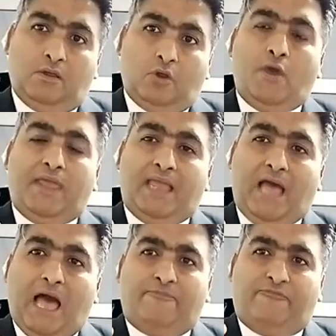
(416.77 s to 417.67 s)
going
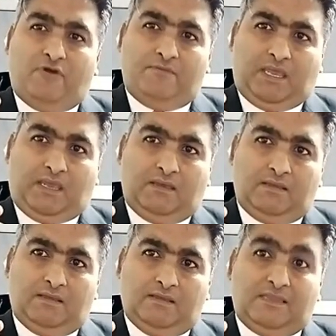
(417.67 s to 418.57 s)
up for me.
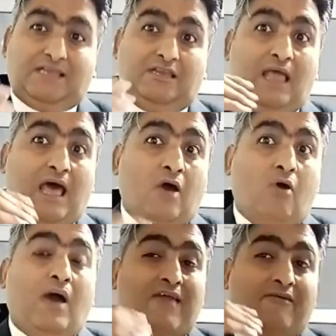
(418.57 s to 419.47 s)
That
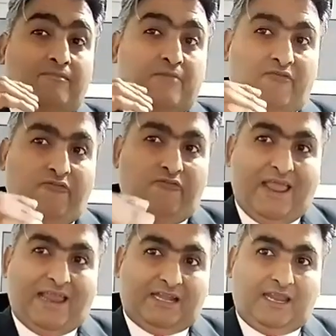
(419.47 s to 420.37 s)
now I am
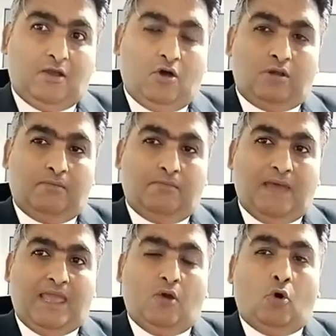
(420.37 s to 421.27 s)
reflecting on my